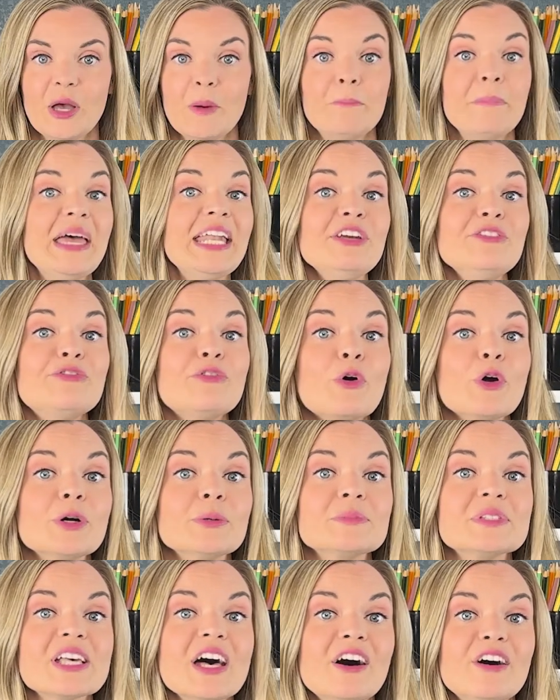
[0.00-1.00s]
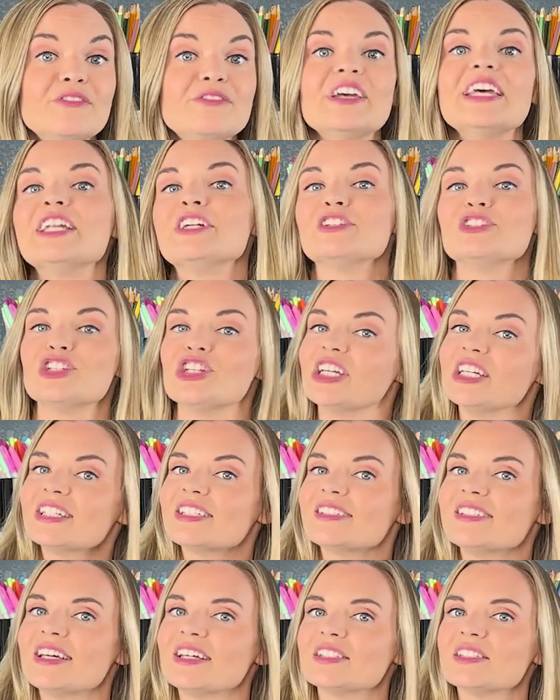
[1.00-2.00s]
Many forms of energy
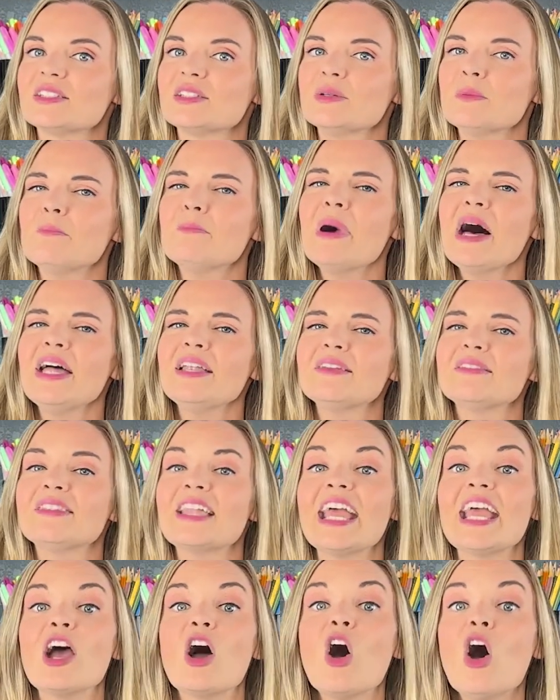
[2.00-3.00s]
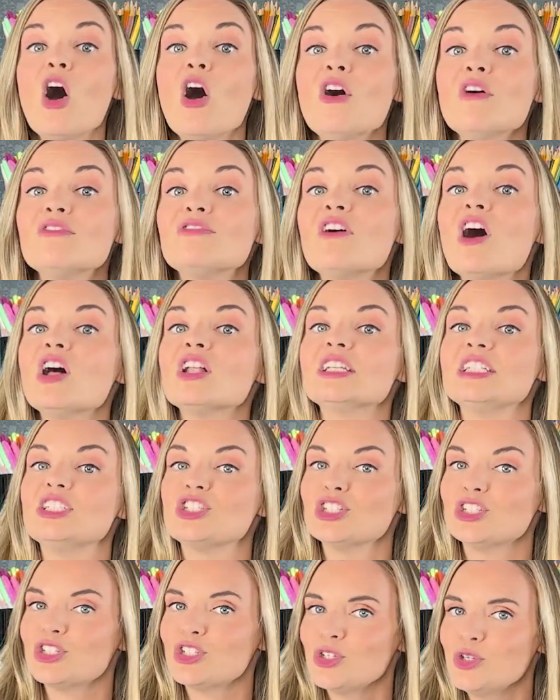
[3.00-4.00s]
exist, but they all fall
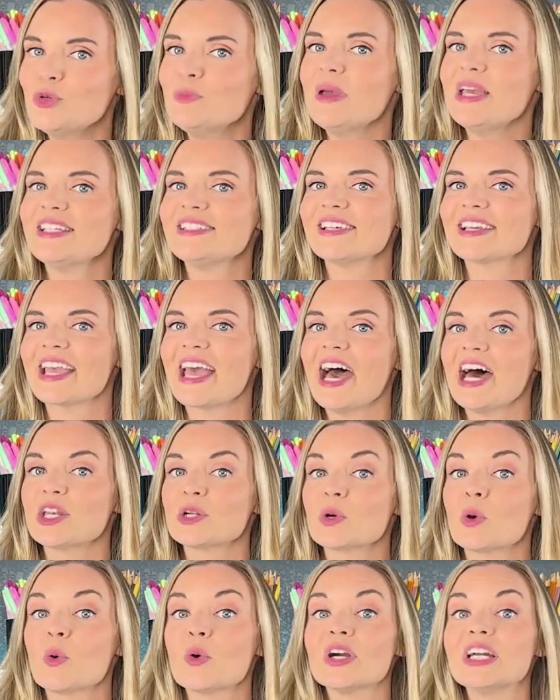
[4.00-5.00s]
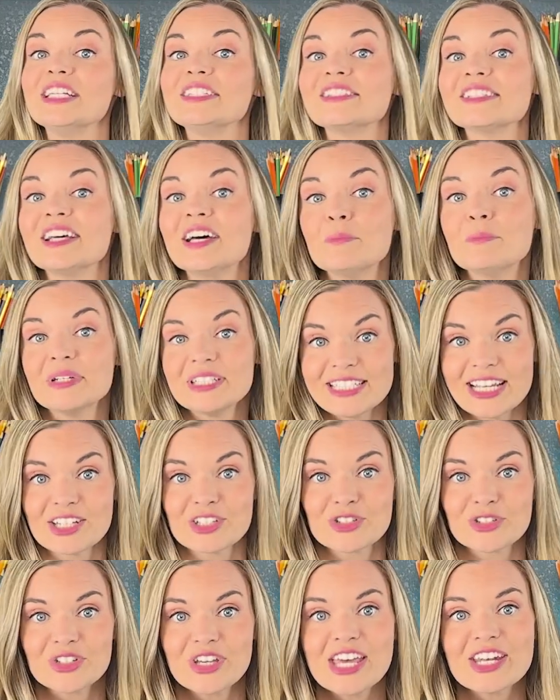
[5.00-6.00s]
into two basic categories:
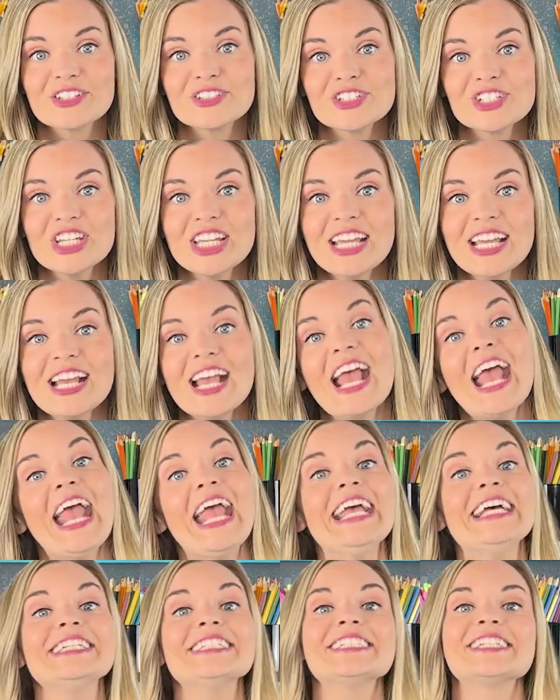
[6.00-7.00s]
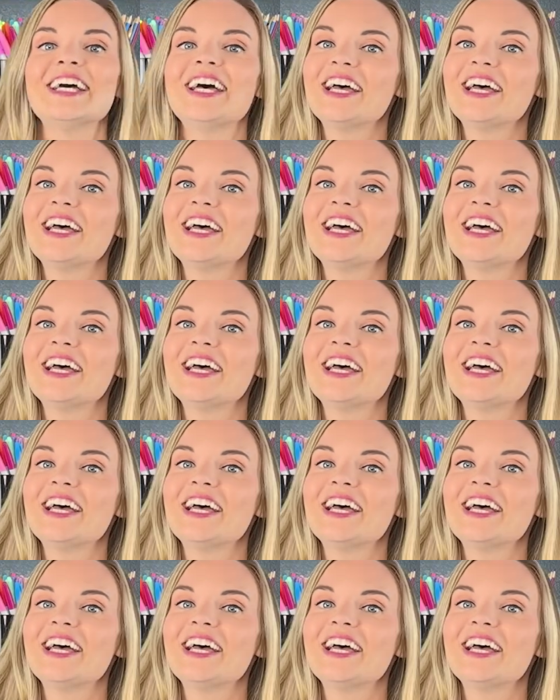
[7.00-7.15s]
potential energy and